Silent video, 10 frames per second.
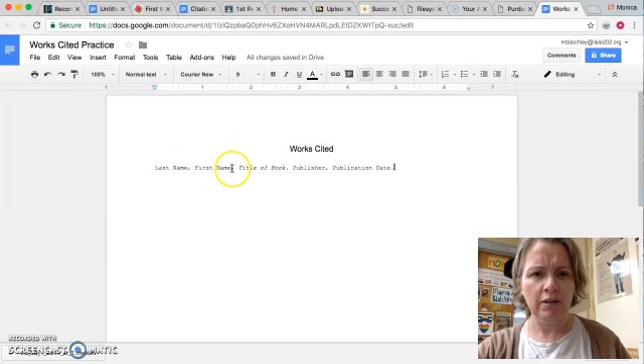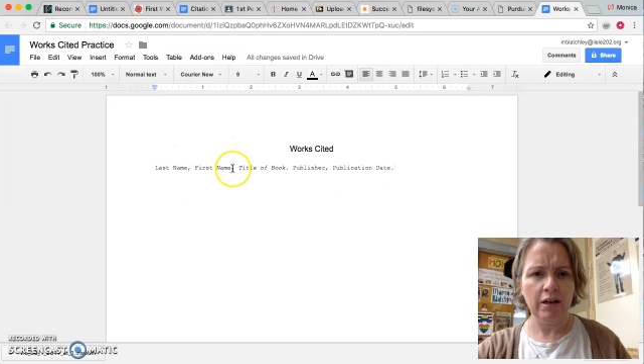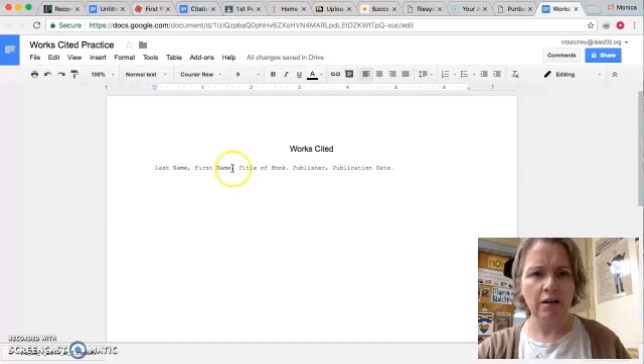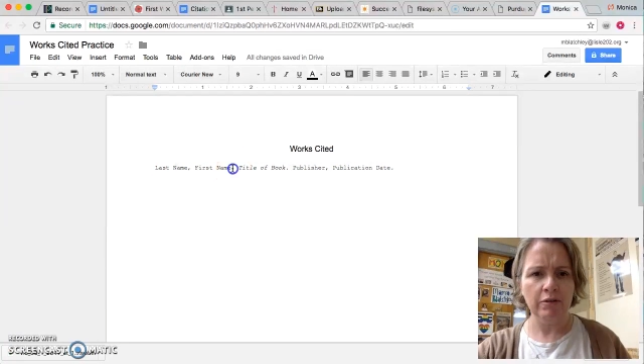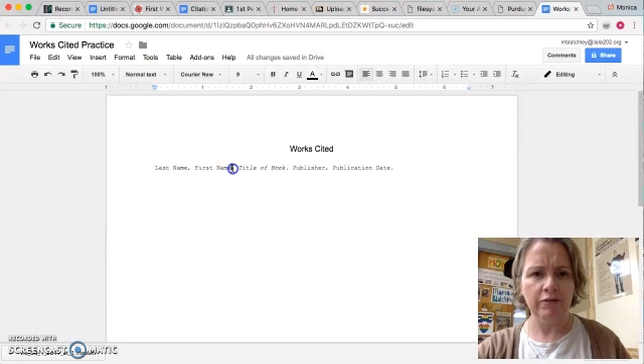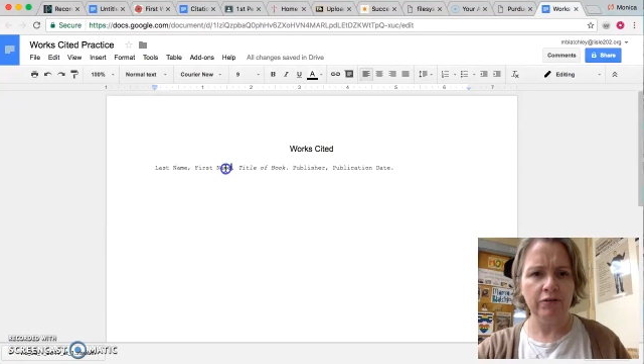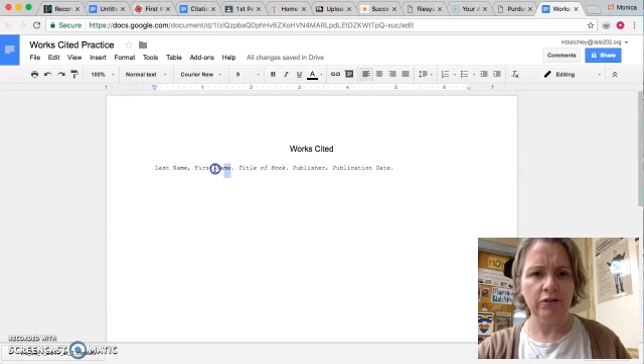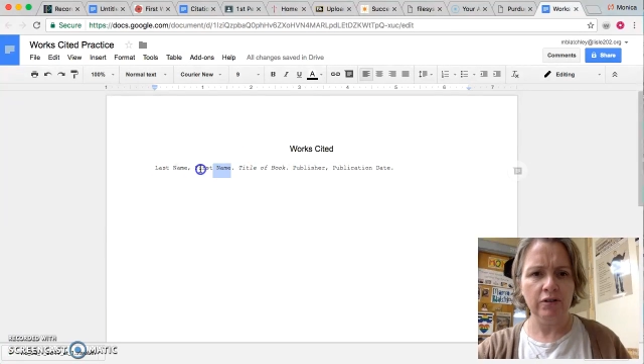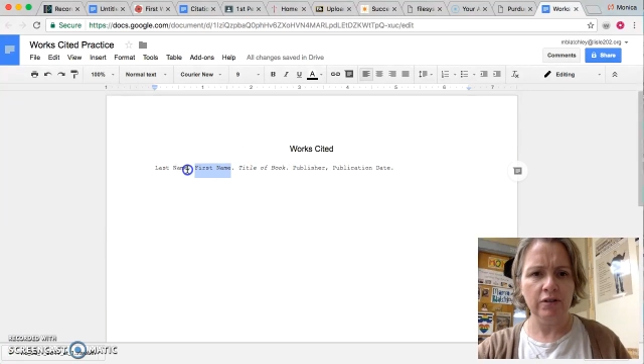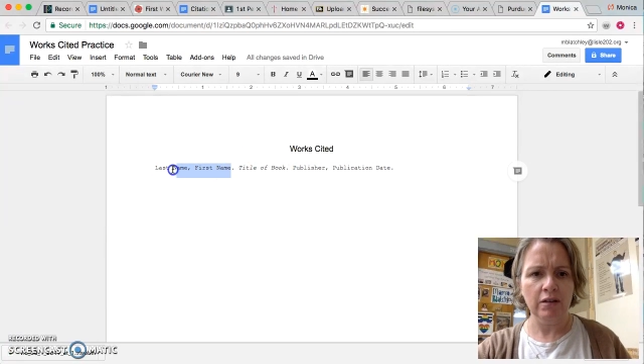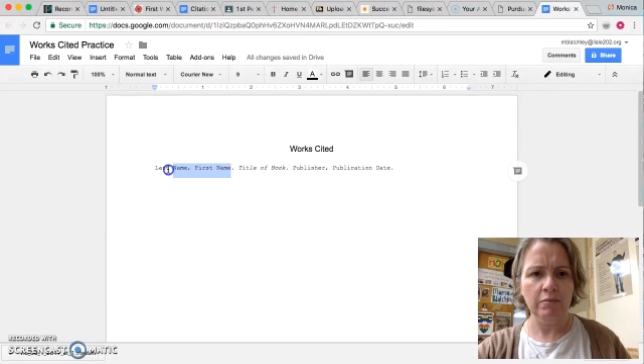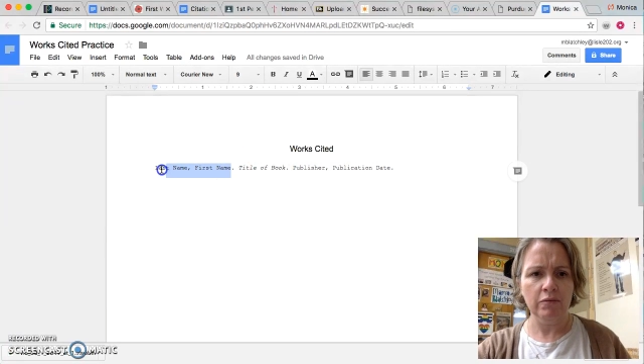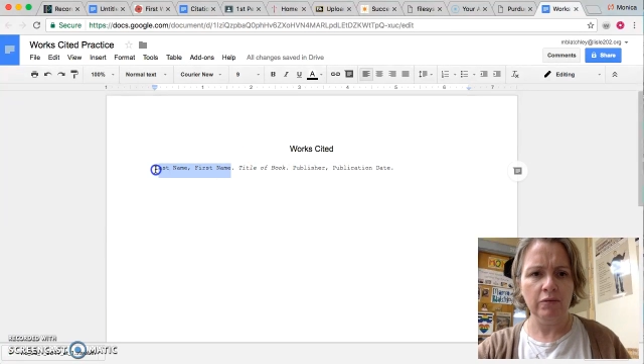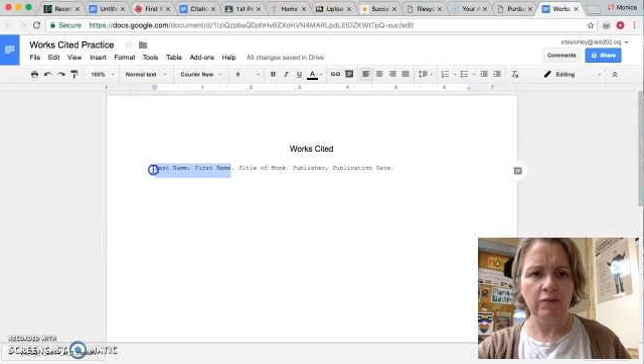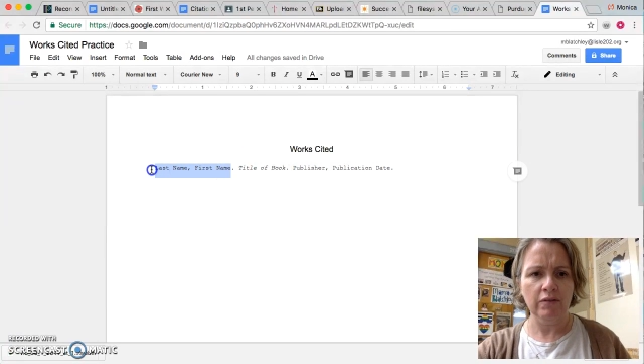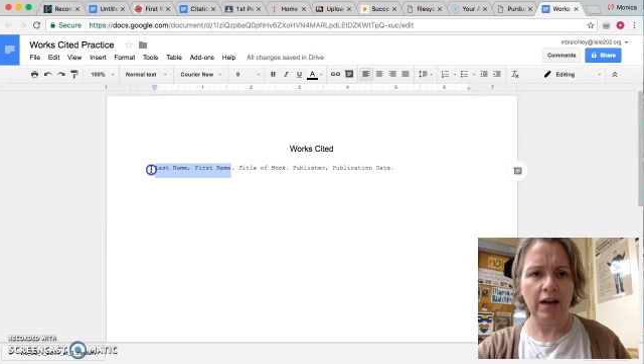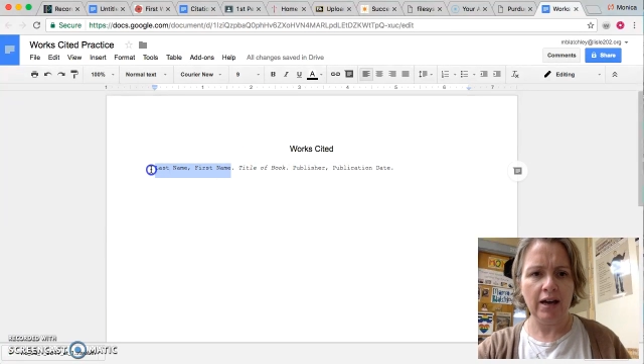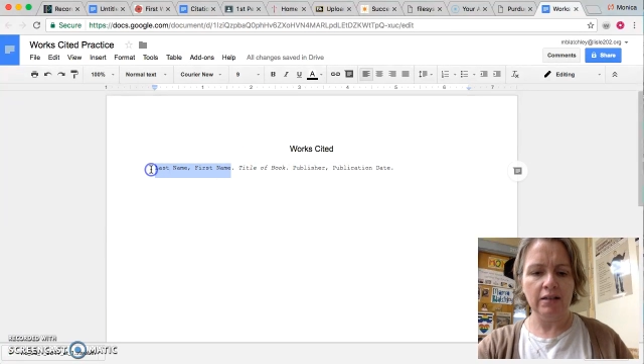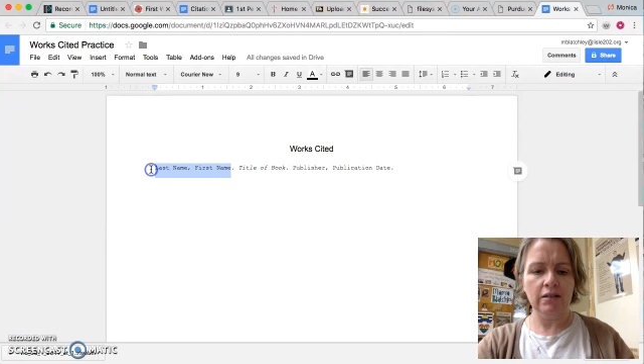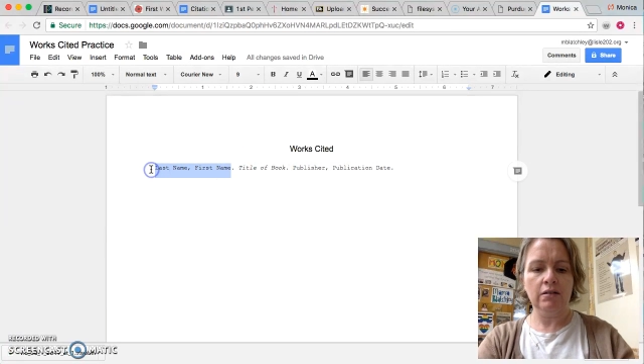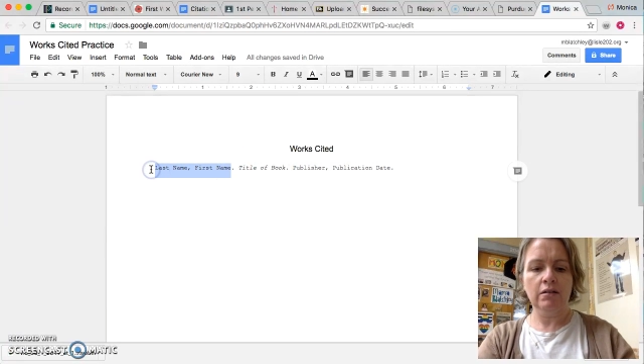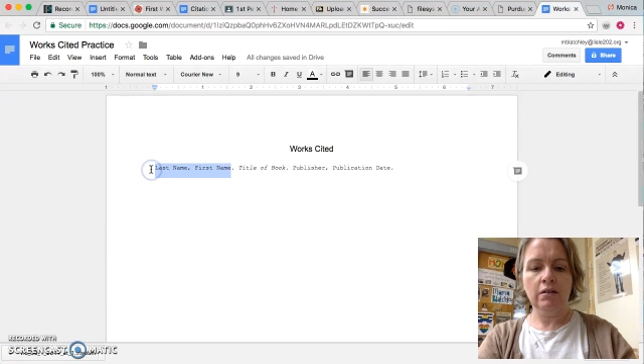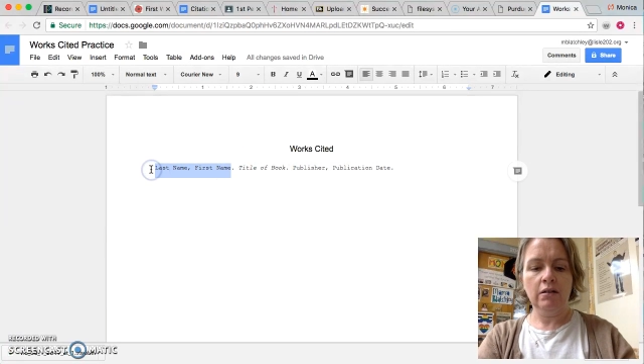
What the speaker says: comma, first name, we've got